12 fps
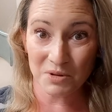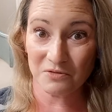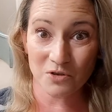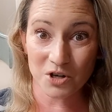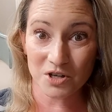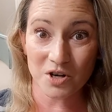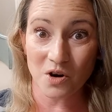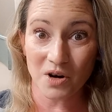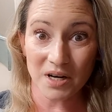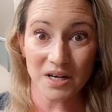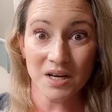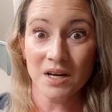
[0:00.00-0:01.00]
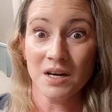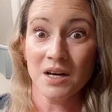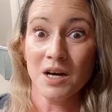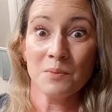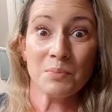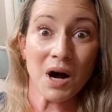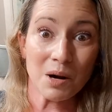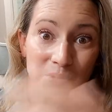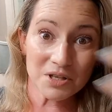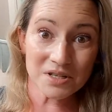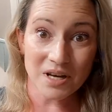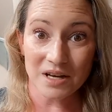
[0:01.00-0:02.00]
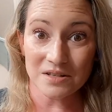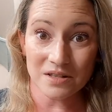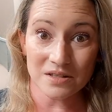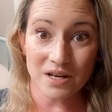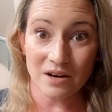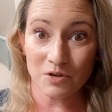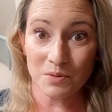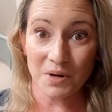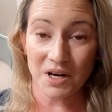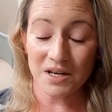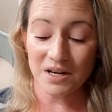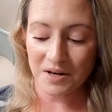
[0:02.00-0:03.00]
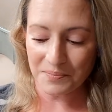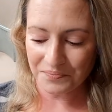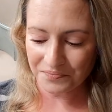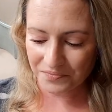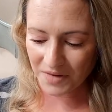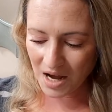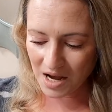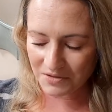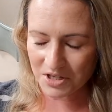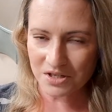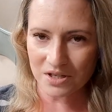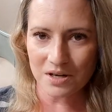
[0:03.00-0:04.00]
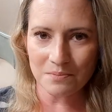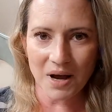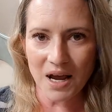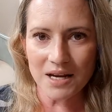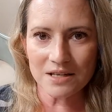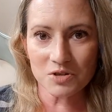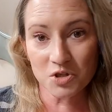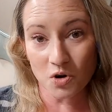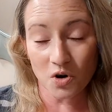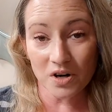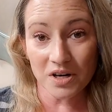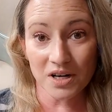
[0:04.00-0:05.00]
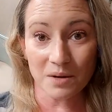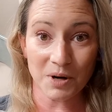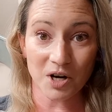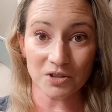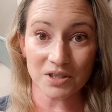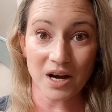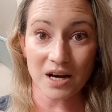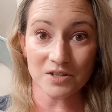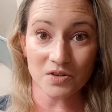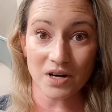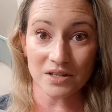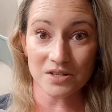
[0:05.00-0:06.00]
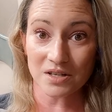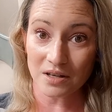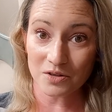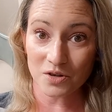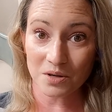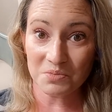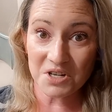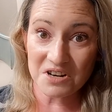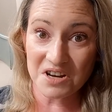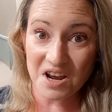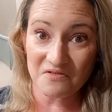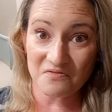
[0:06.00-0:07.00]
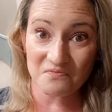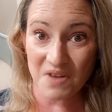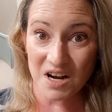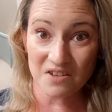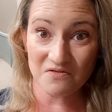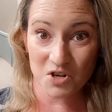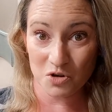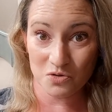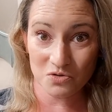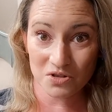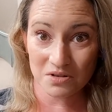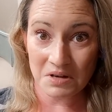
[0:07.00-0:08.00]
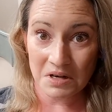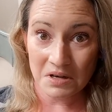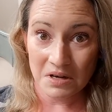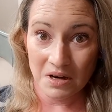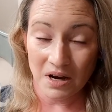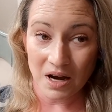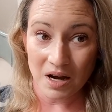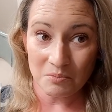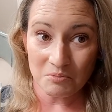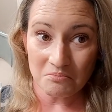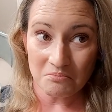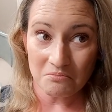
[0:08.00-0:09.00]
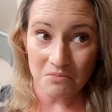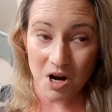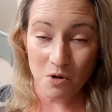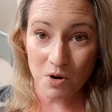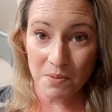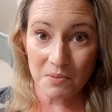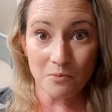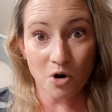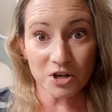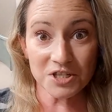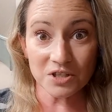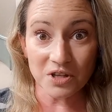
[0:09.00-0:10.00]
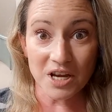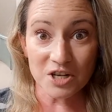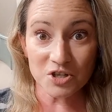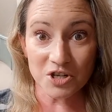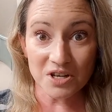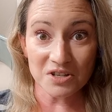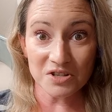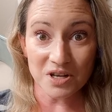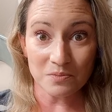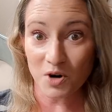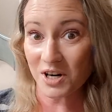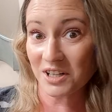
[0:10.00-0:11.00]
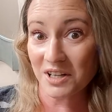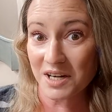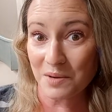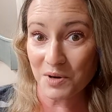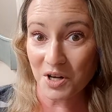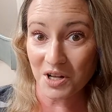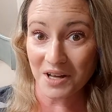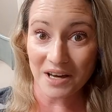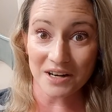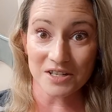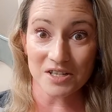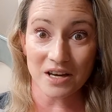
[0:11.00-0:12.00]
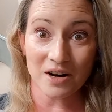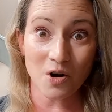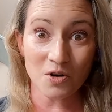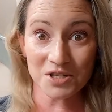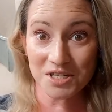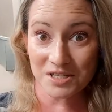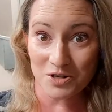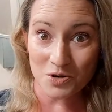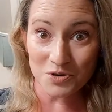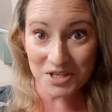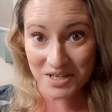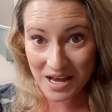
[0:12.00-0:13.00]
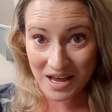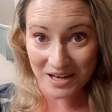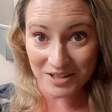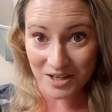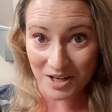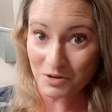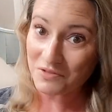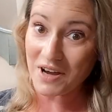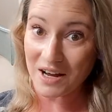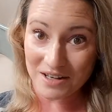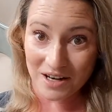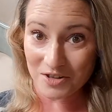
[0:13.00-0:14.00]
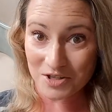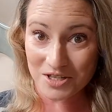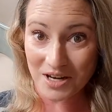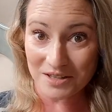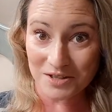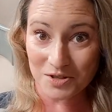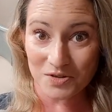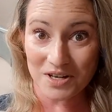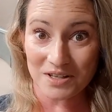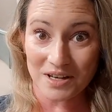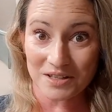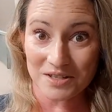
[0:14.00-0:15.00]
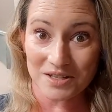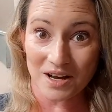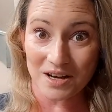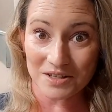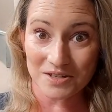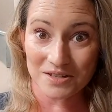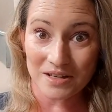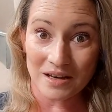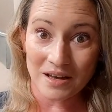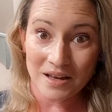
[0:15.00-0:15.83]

before you go and publicize it to everybody. Obviously, my story about the Cosrx sun cream didn't get many views. Um, it would have been more salacious and more clickable had I said, oh, new scandal, we've got another sunscreen that sucks.